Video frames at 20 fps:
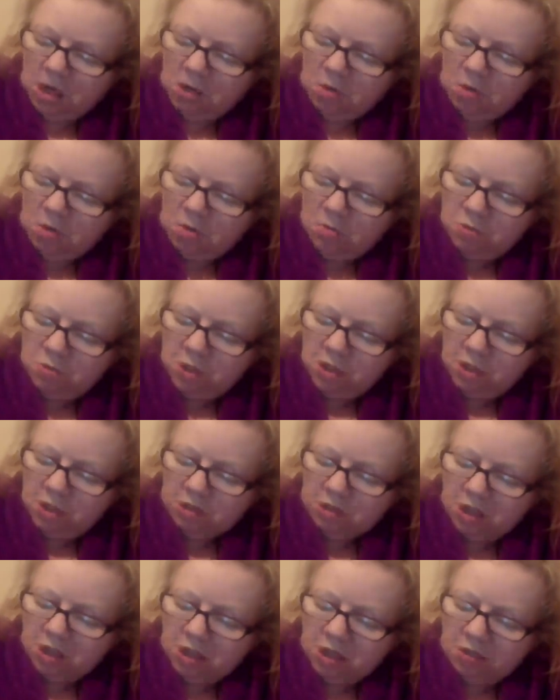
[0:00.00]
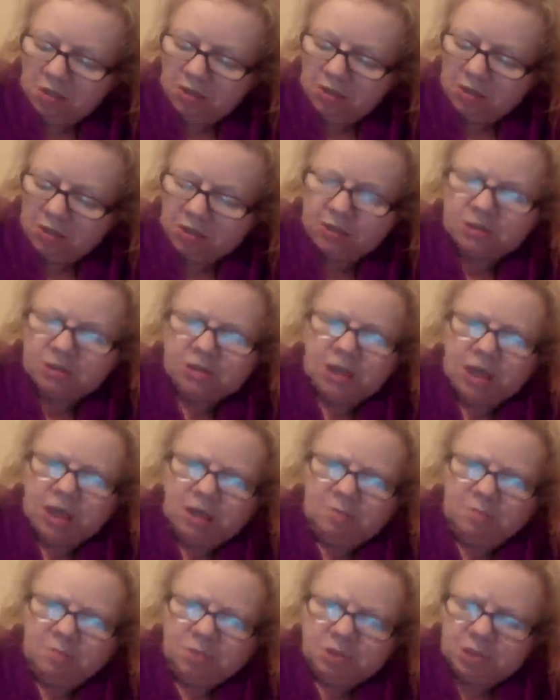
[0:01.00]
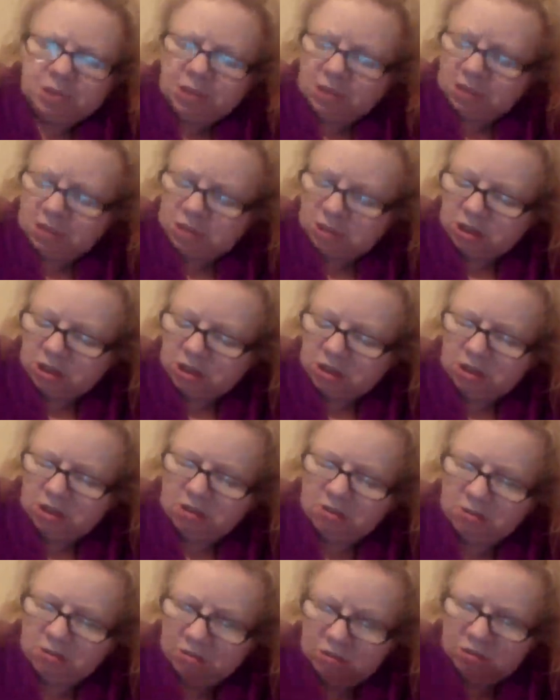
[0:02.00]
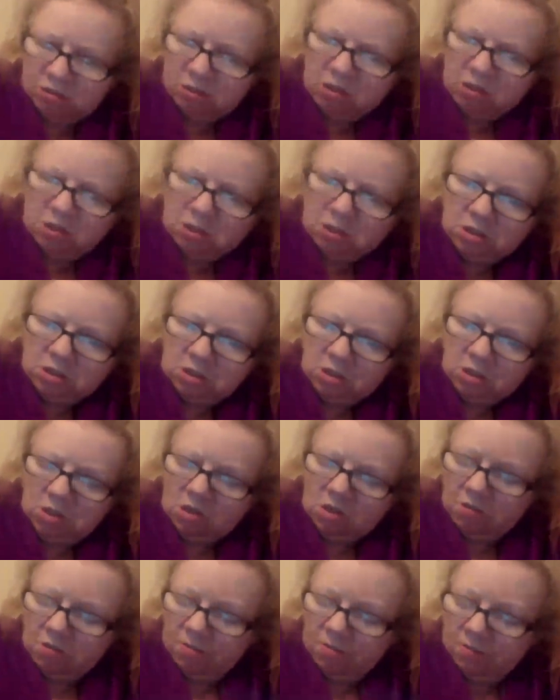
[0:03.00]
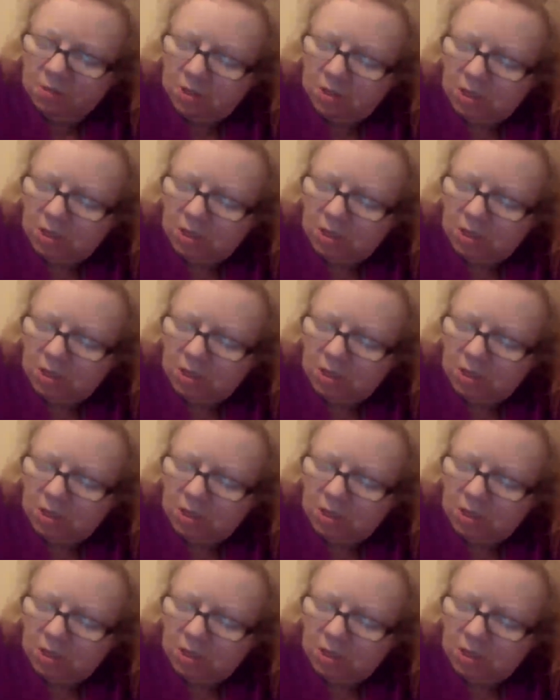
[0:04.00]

all these other same procedure of